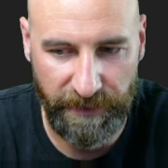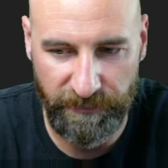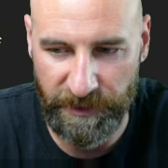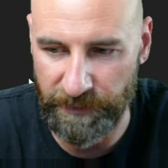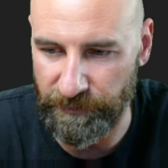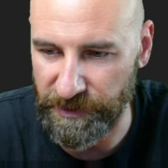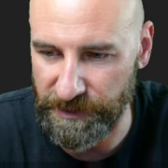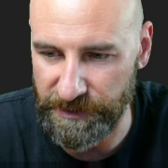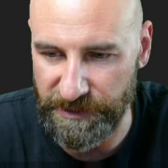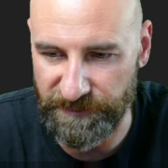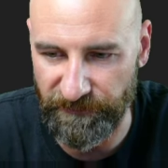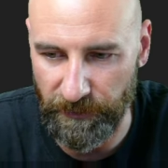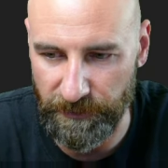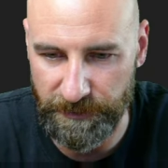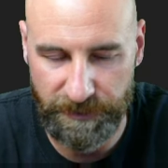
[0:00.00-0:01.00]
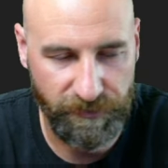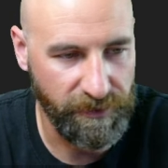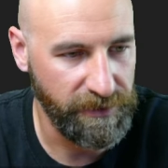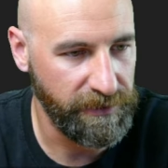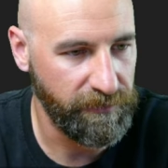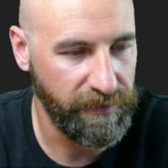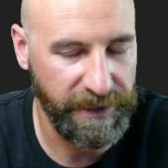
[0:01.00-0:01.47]
I'm gonna build these folders
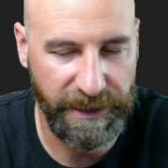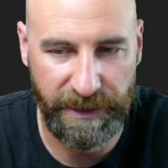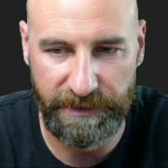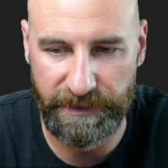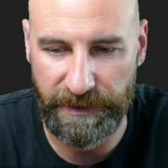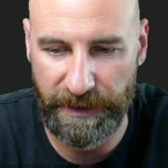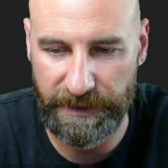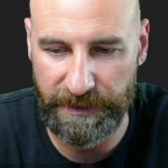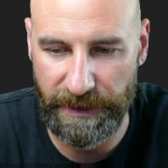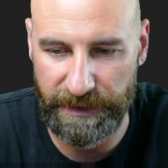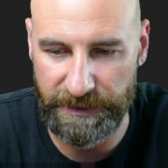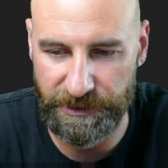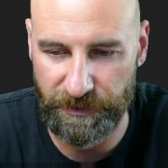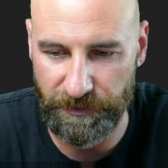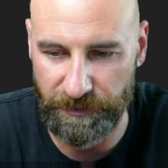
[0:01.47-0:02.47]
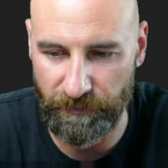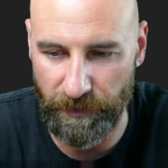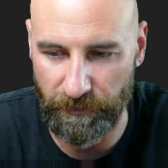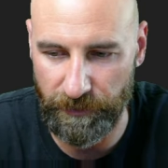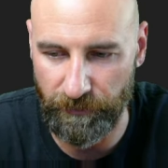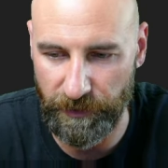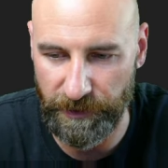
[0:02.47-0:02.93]
really quick and kind of show you
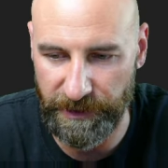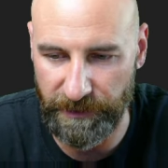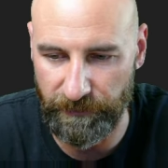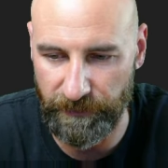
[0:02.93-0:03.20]
what we're working